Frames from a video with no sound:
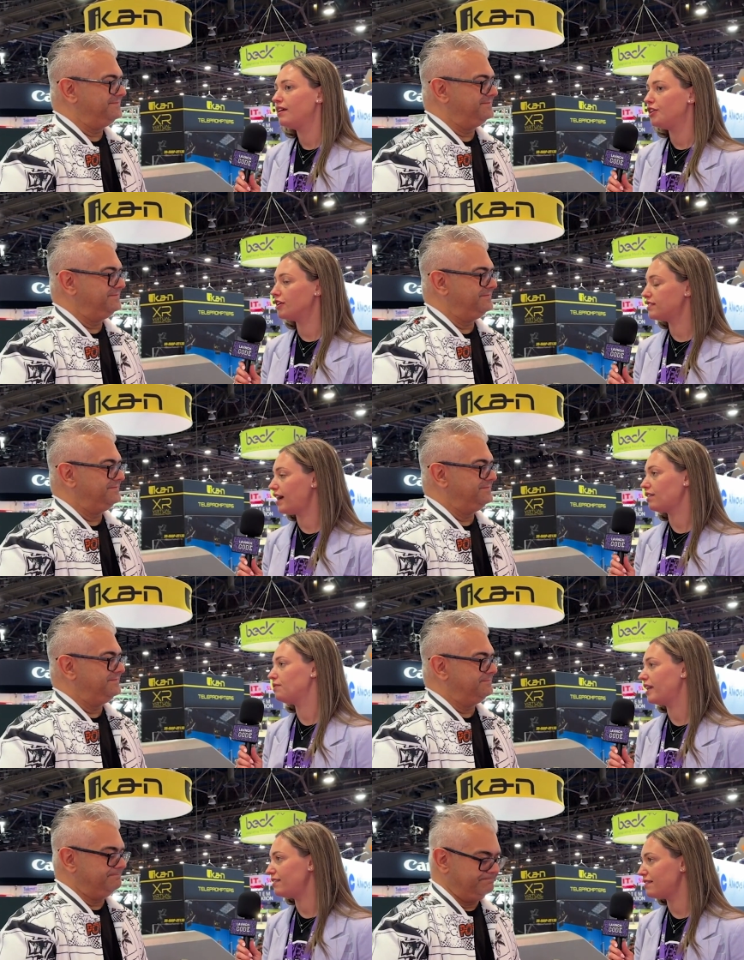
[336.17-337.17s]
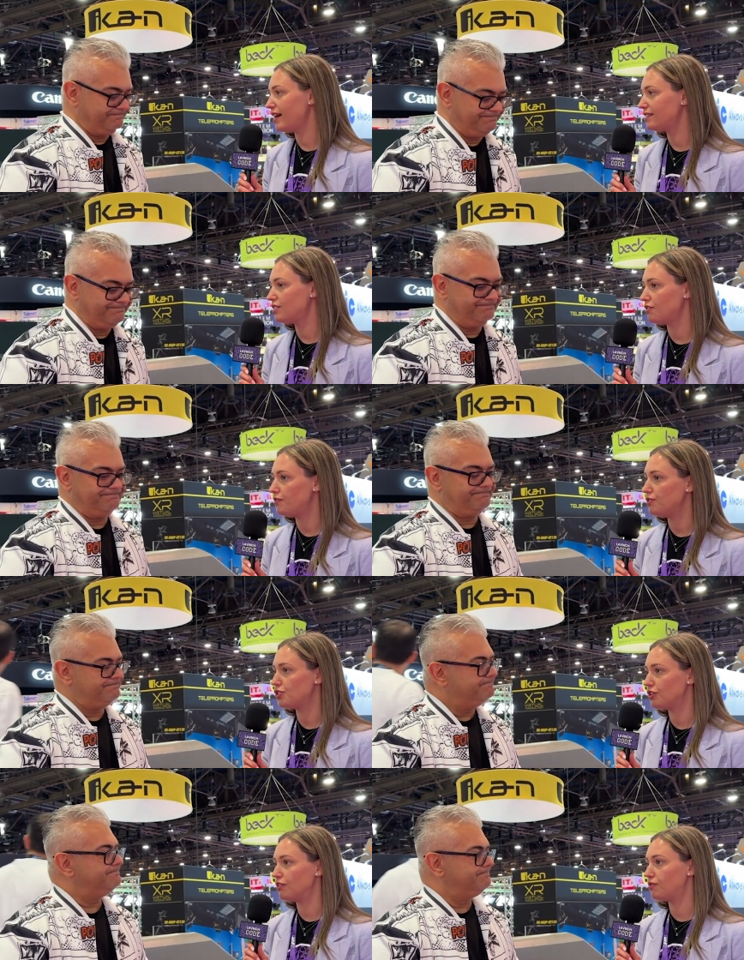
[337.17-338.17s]
Speaker 1: you're exactly right that that's the
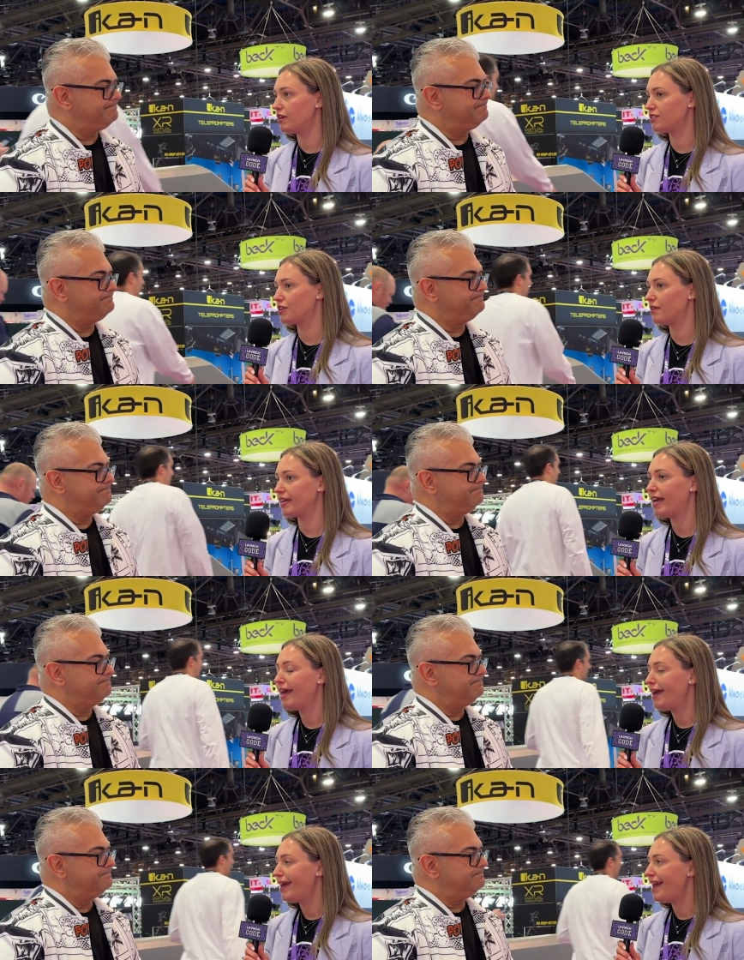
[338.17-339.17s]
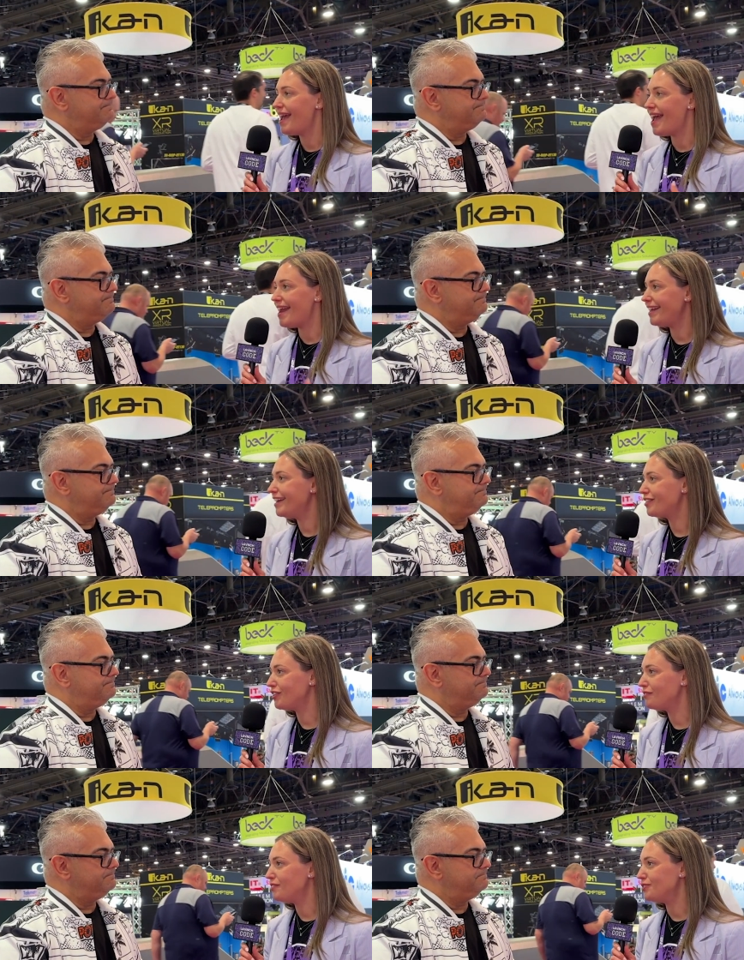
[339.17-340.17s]
future of where it's going. Any other
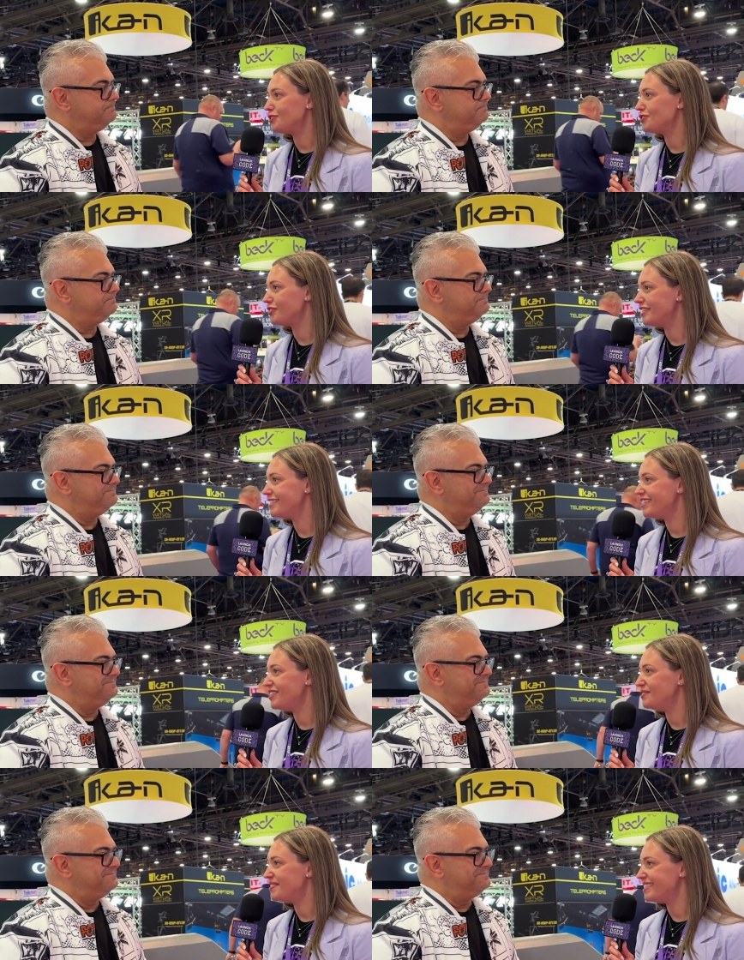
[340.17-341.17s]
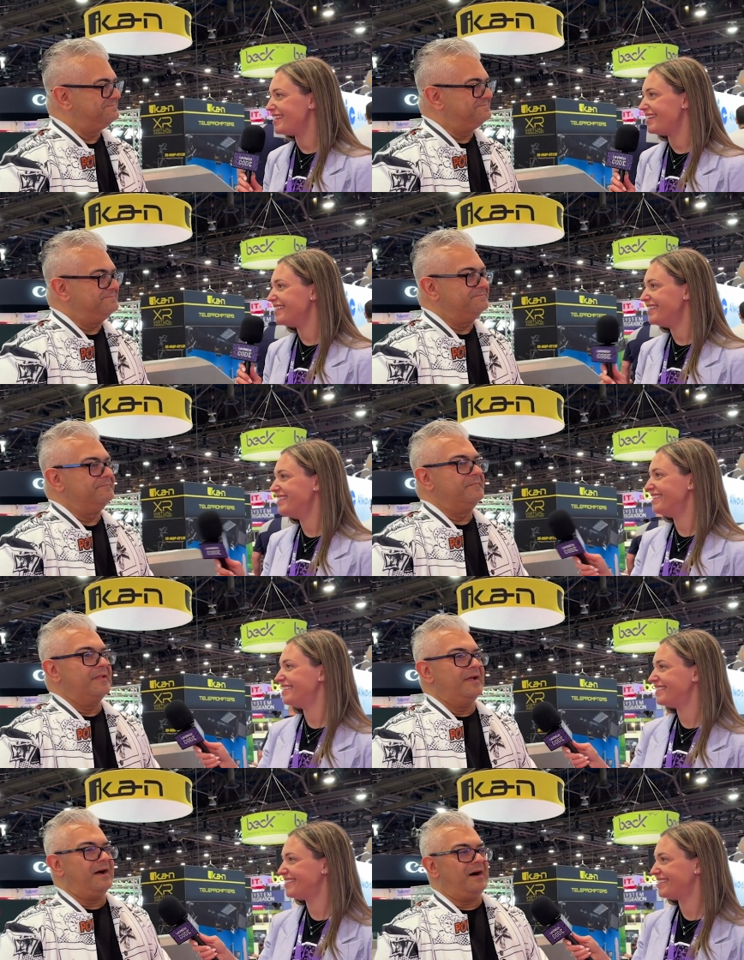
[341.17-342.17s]
future trends that you've seen?
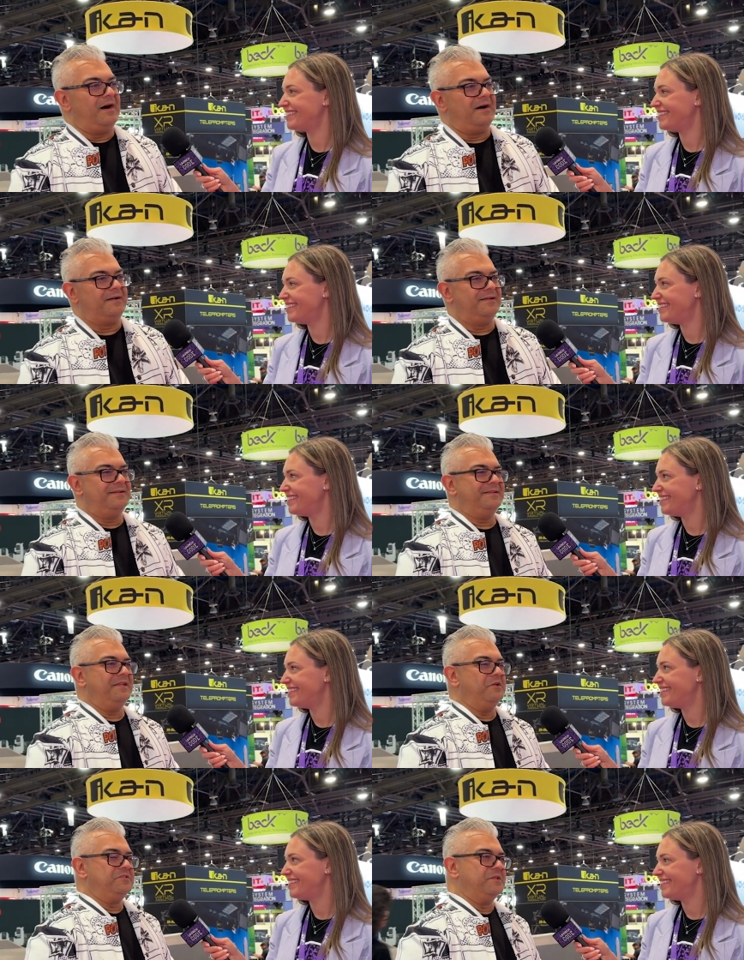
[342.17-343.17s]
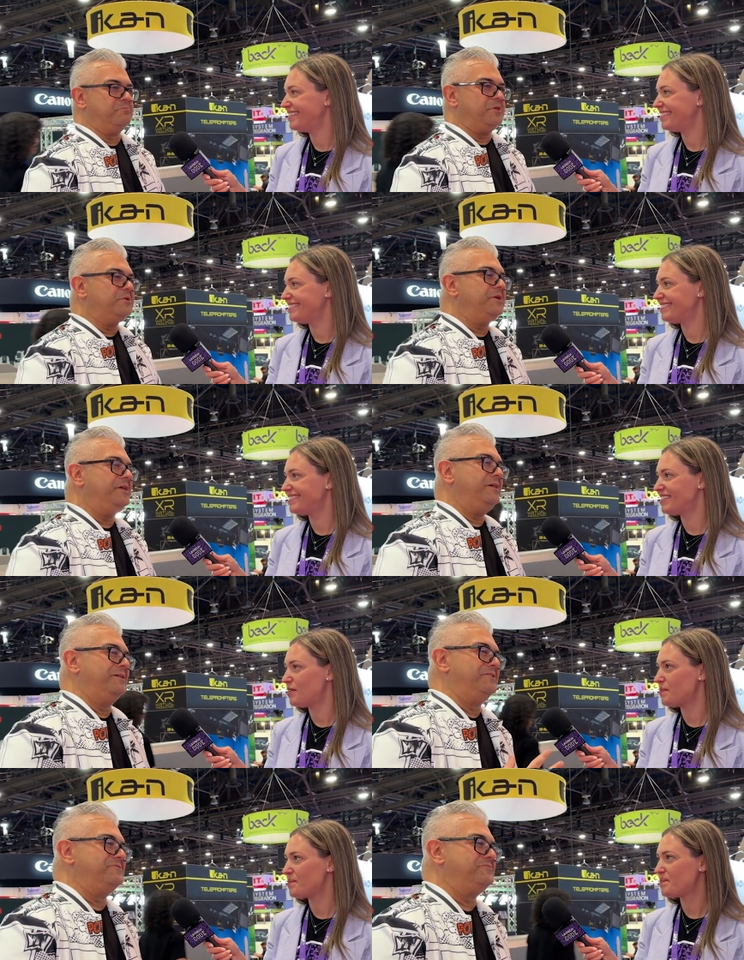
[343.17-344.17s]
Speaker 2: Uh, the beauty
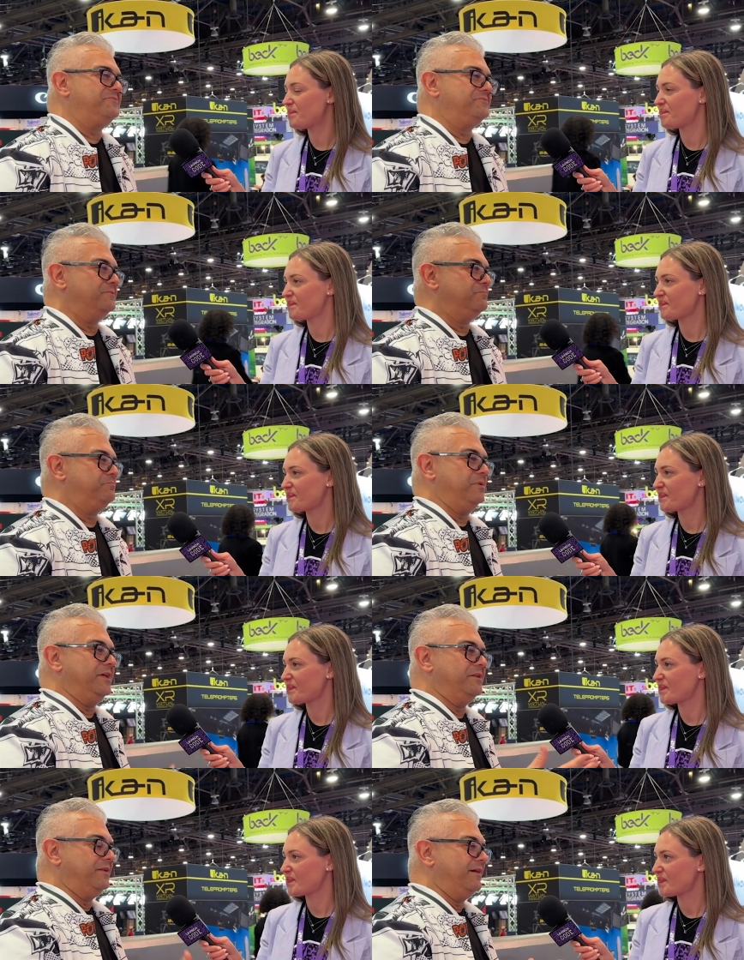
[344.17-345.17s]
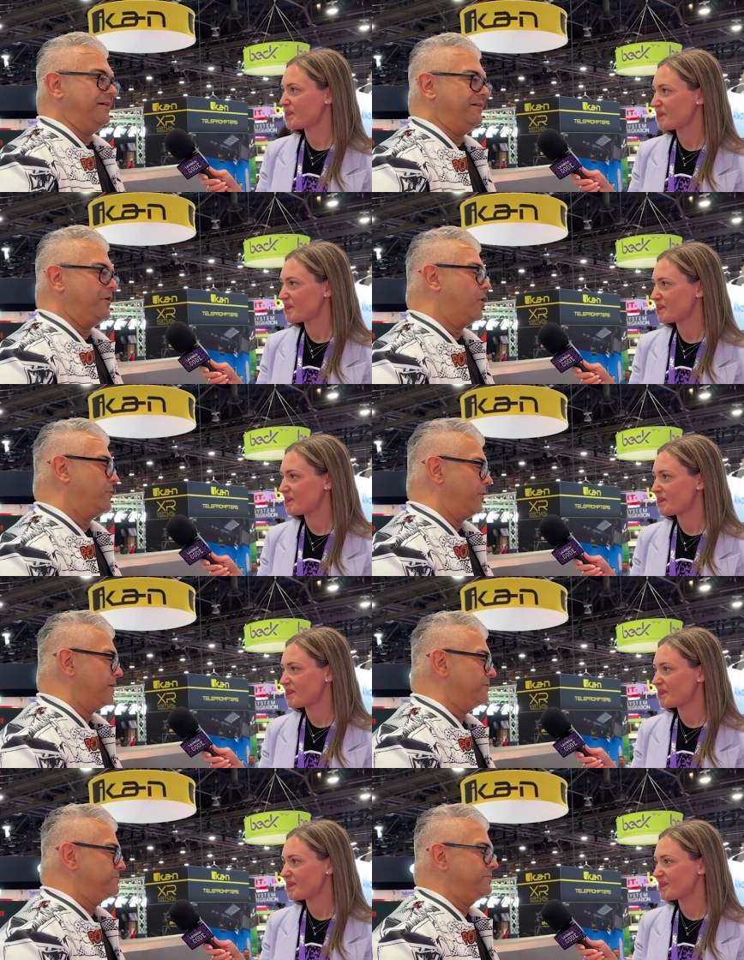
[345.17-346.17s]
of being uh, a
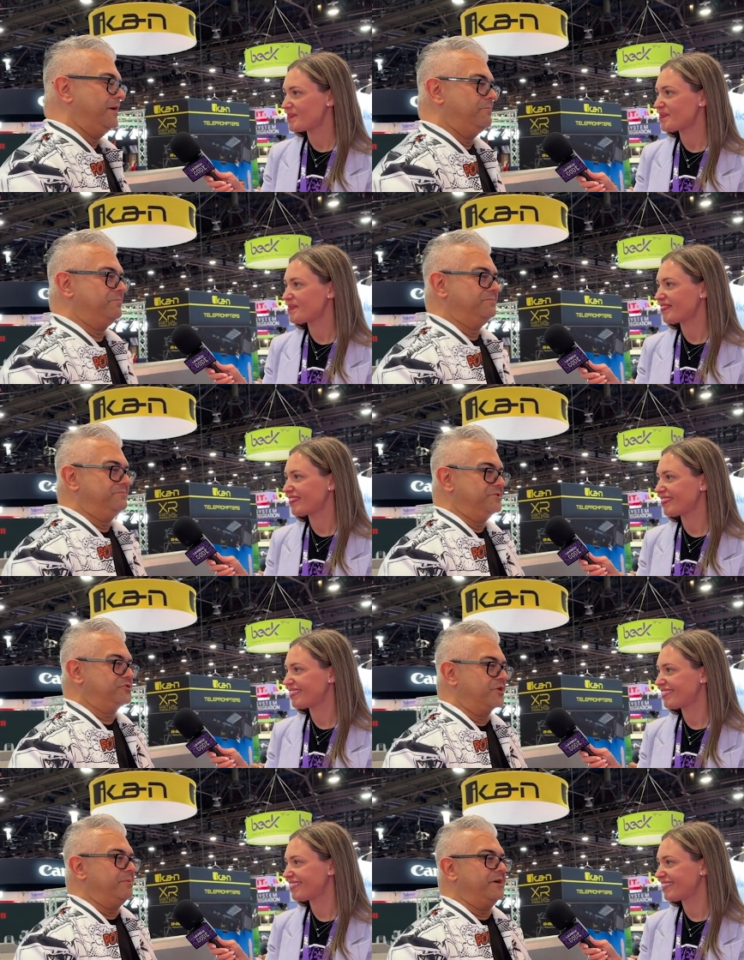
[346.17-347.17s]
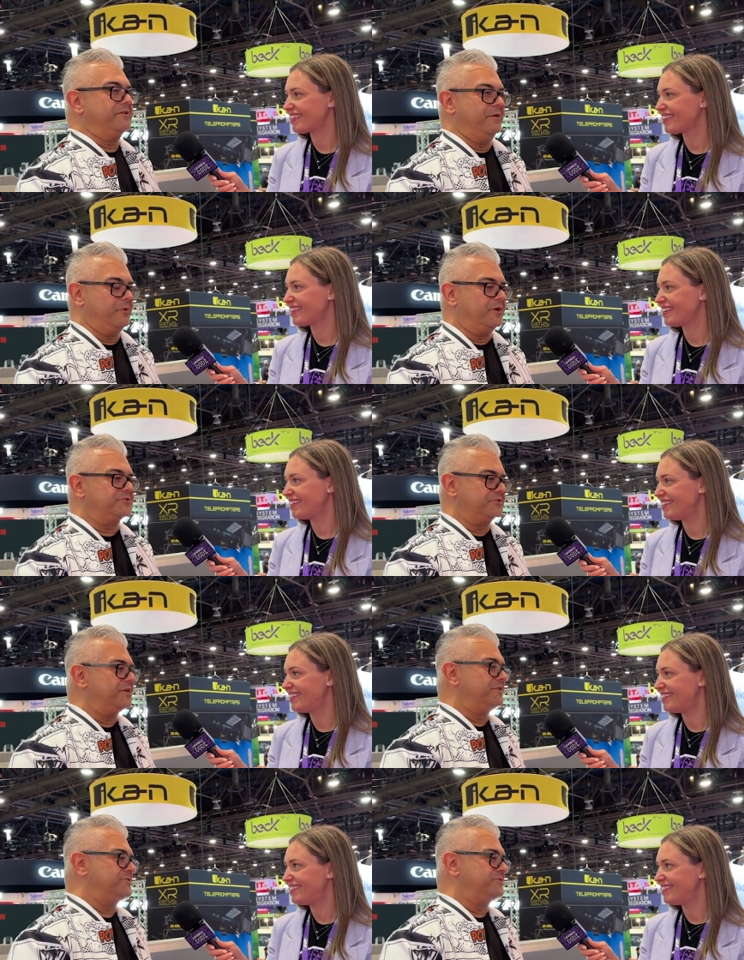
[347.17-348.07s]
hardware uh, distributor, and we also deal in